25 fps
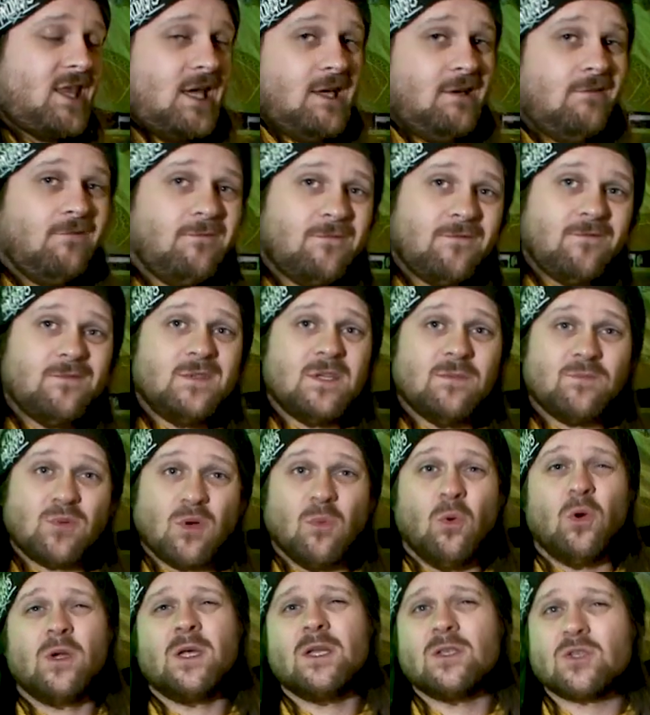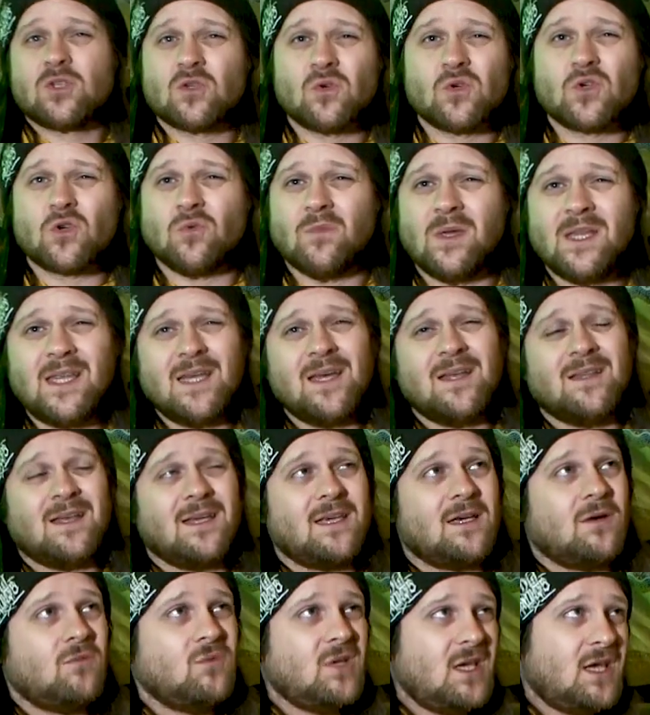of thing to promote it on social media.
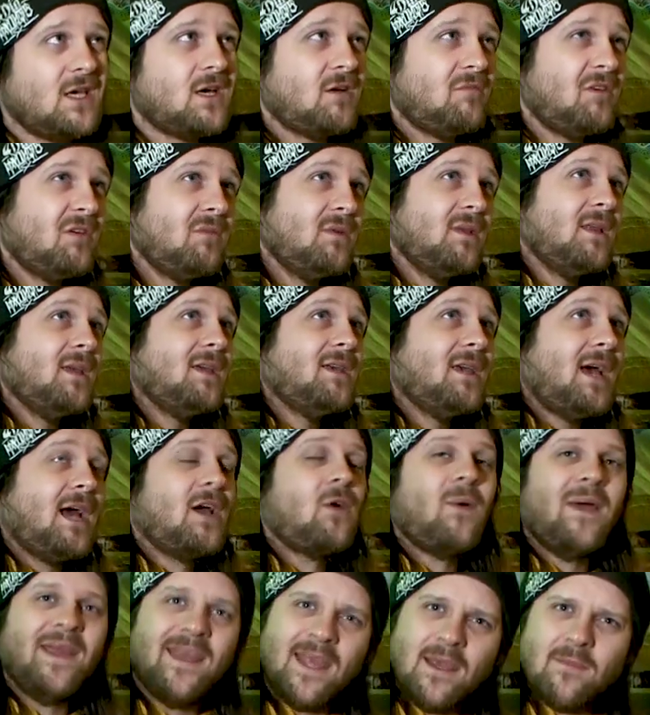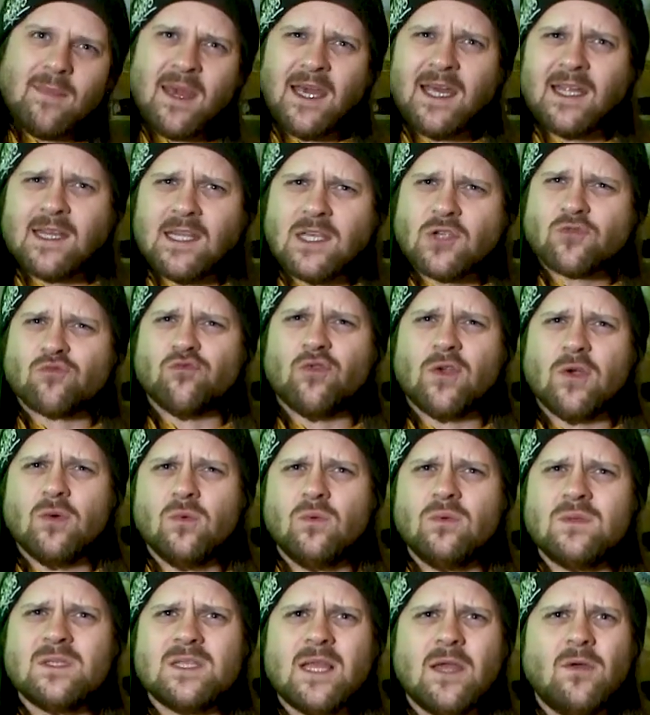Like, I'll need to come up with, like, I quite like making these
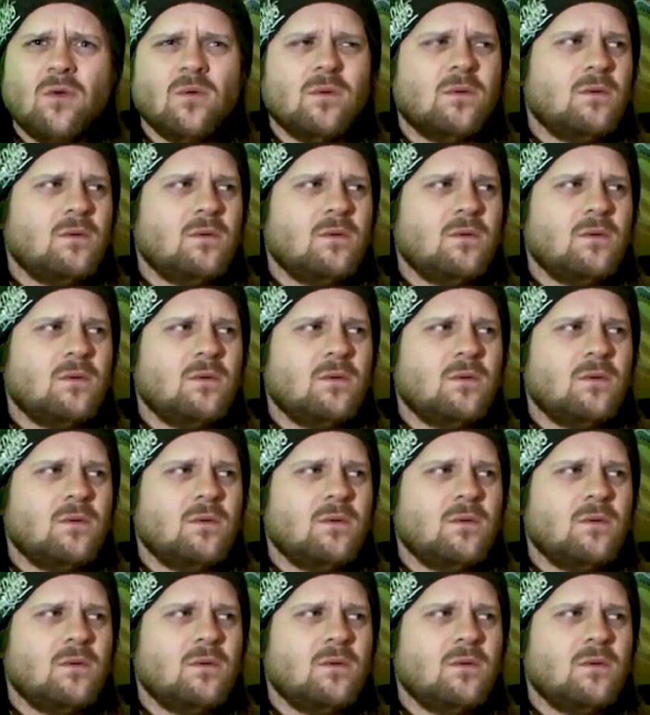reels now.